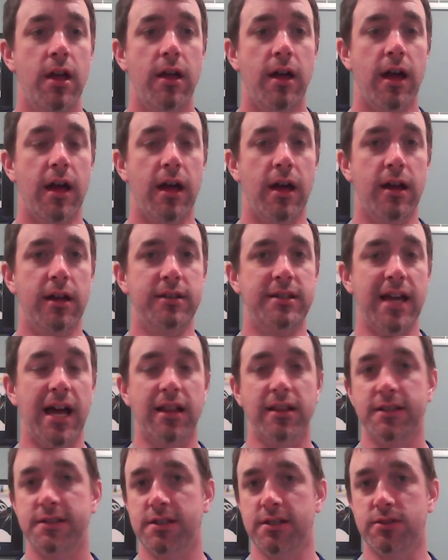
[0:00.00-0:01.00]
uh,
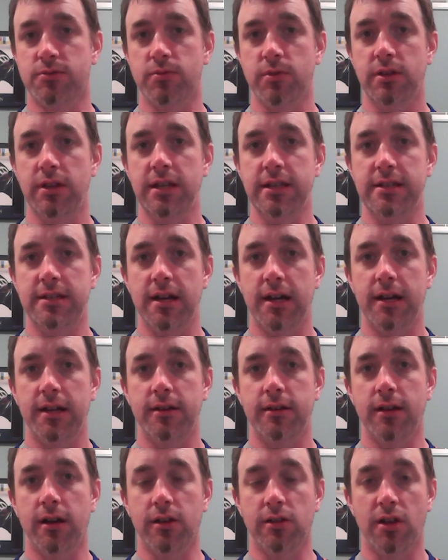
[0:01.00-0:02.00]
Dallas has really
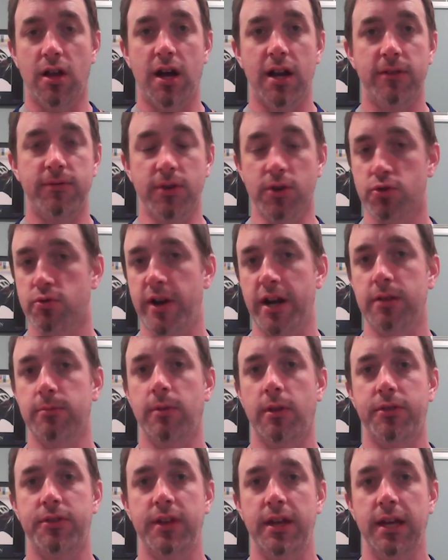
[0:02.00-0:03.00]
done a lot of
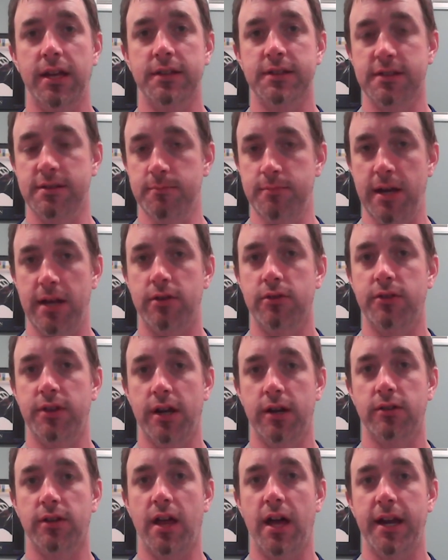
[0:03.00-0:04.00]
incredible things to better
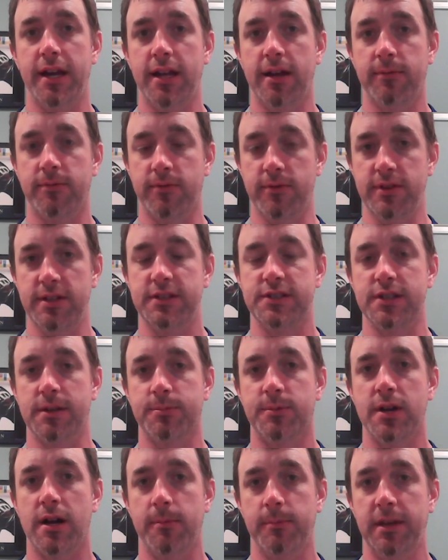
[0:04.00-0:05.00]
their lineup for this
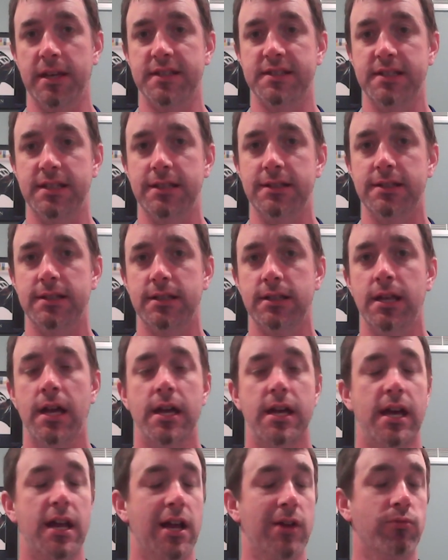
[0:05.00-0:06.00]
upcoming season.
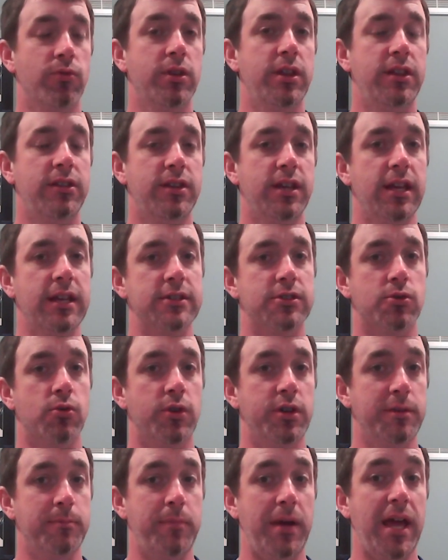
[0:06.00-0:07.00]
And I really think it's
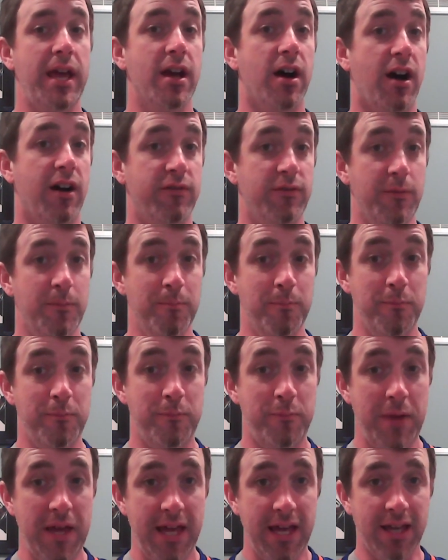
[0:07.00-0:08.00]
going to pay off
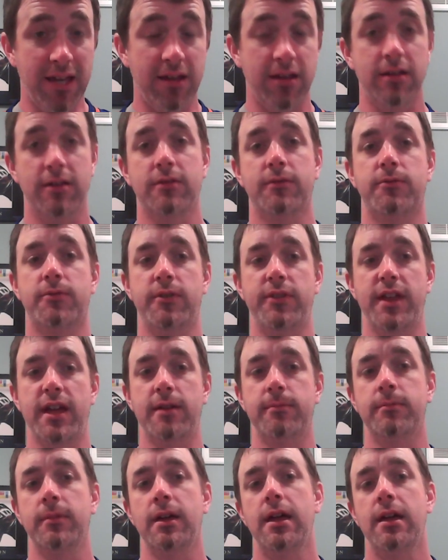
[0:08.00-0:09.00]
big for
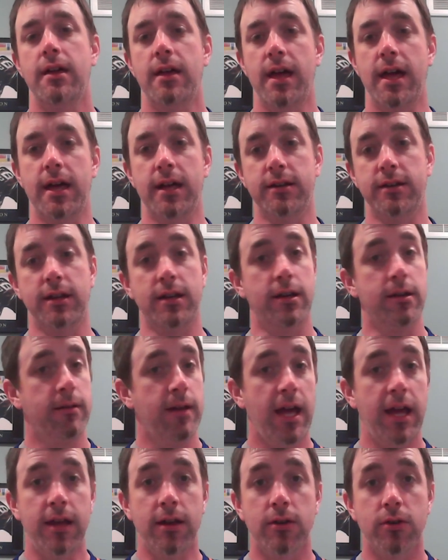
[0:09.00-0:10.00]
them. And uh,
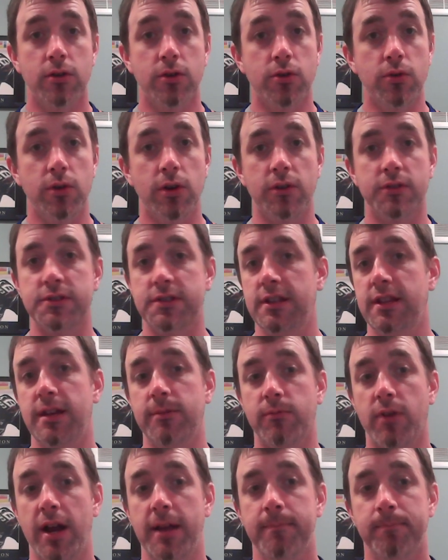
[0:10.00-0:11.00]
hey, kudos to
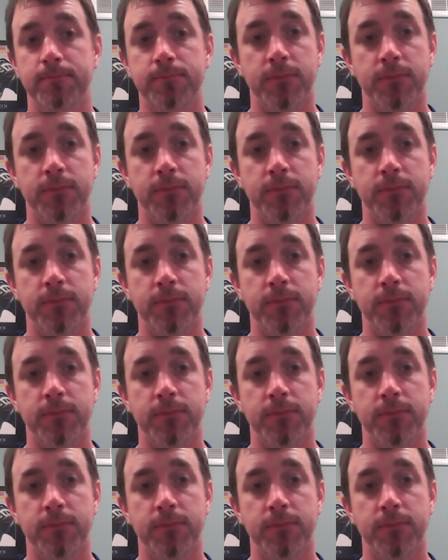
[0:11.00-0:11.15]
them, right?